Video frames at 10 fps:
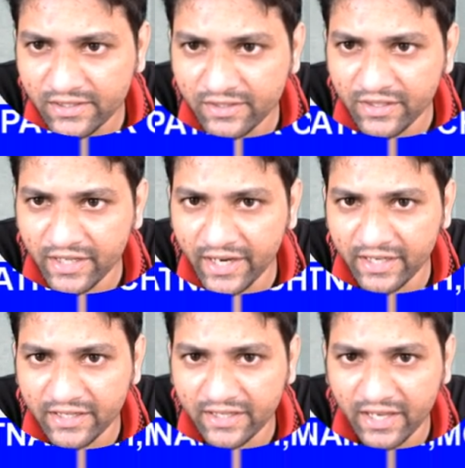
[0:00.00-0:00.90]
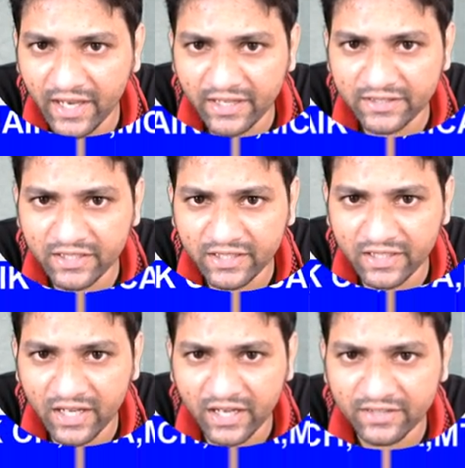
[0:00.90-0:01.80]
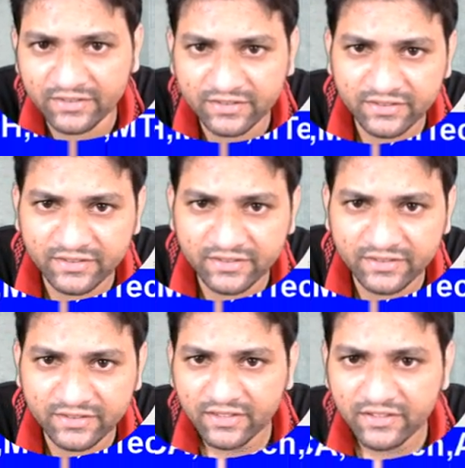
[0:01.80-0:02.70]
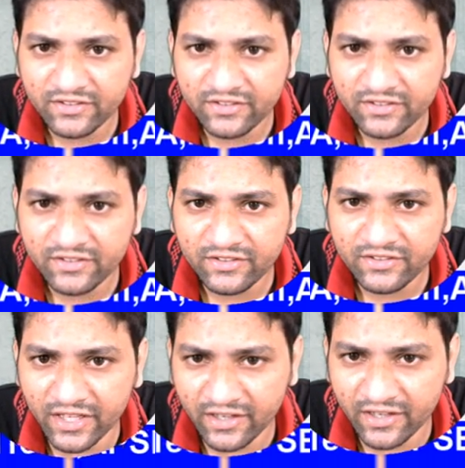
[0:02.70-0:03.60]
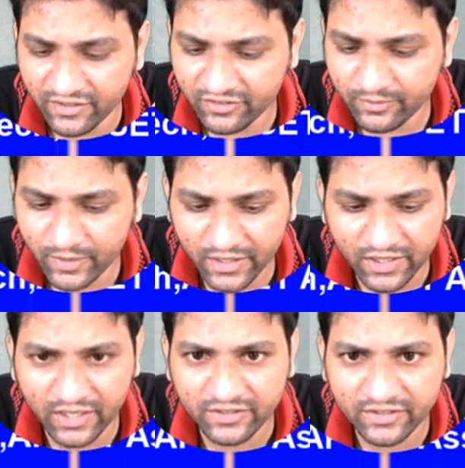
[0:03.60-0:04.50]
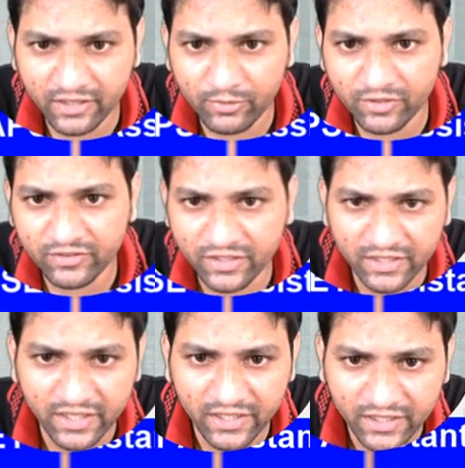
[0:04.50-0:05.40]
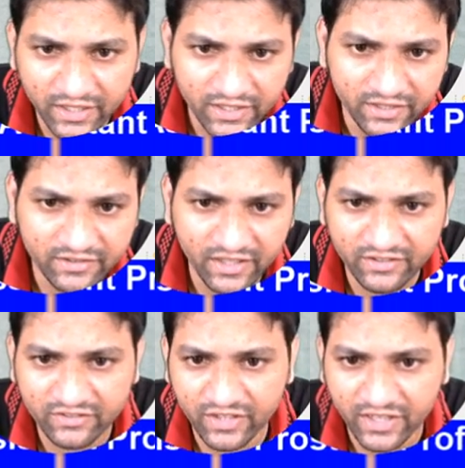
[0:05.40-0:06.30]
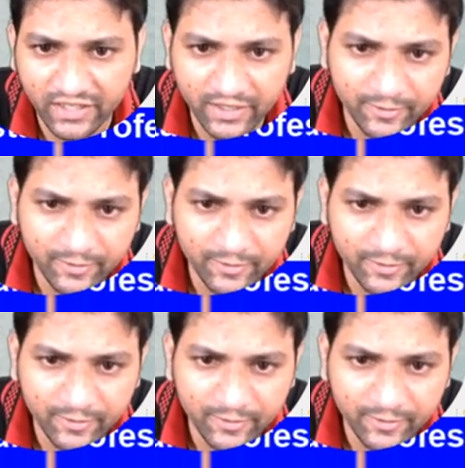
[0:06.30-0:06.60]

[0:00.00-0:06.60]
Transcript: create another class, single inheritance. My class name is single inheritance, SI.